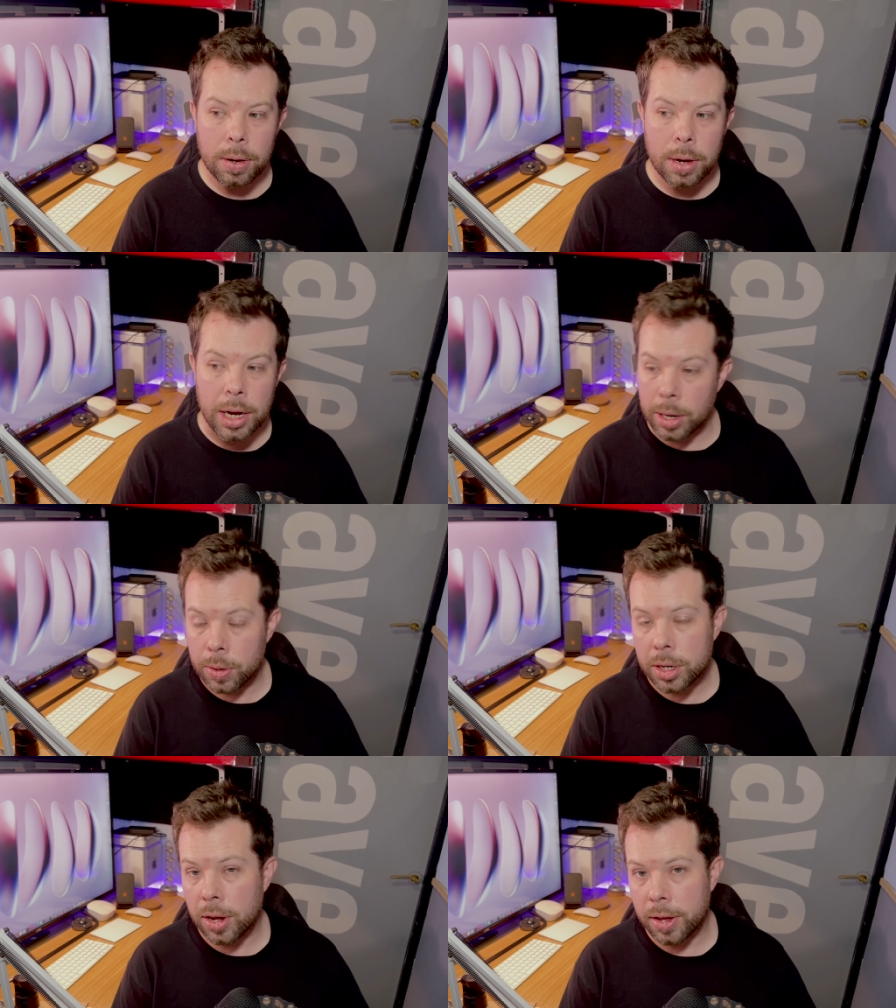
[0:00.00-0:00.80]
it
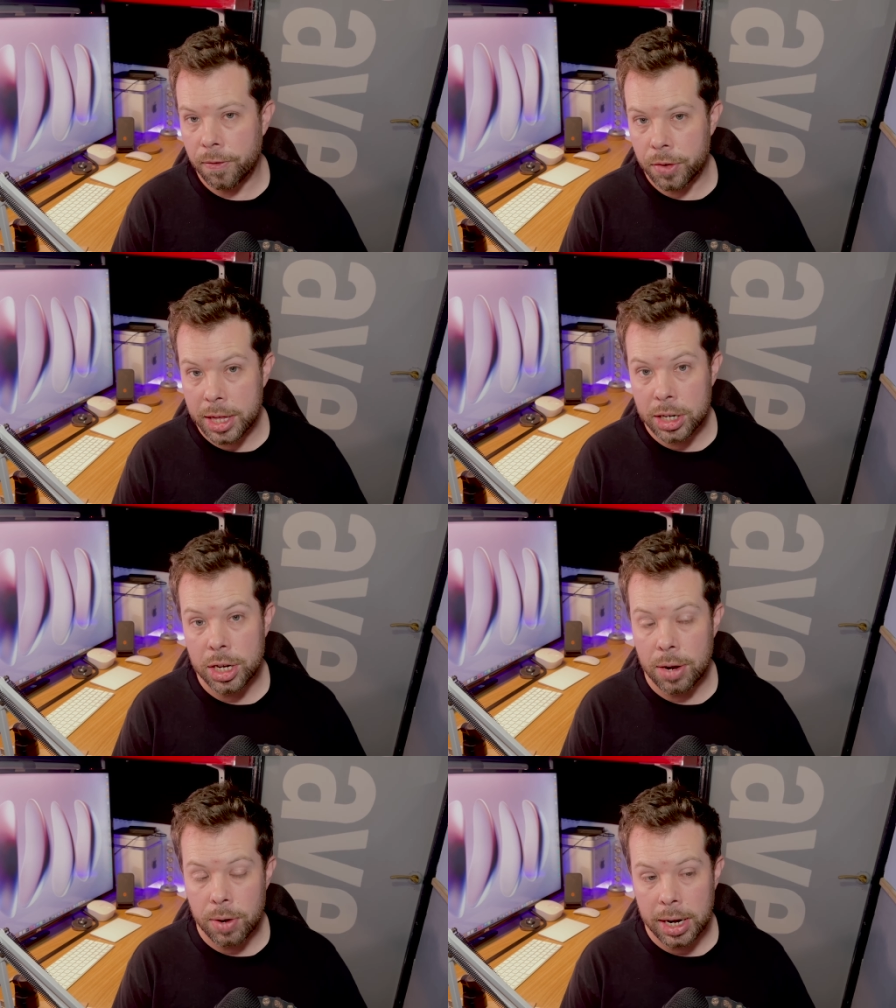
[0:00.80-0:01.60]
looks like, for this
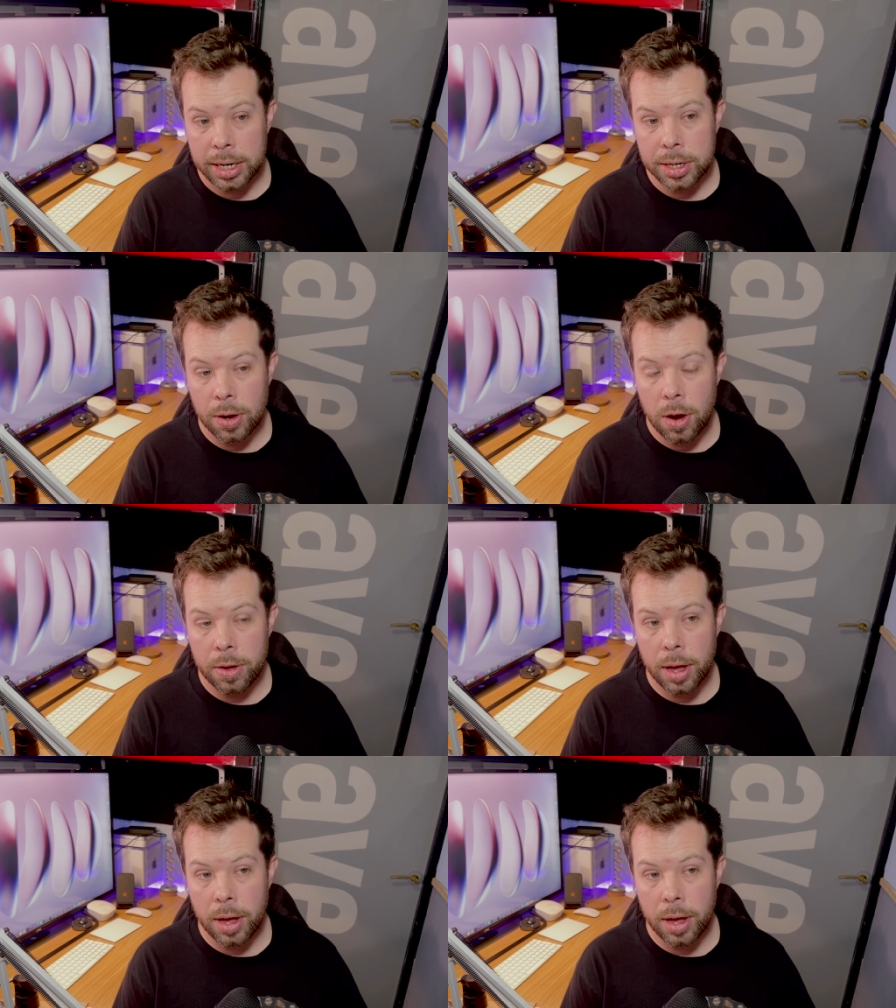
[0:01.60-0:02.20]
year at least, I,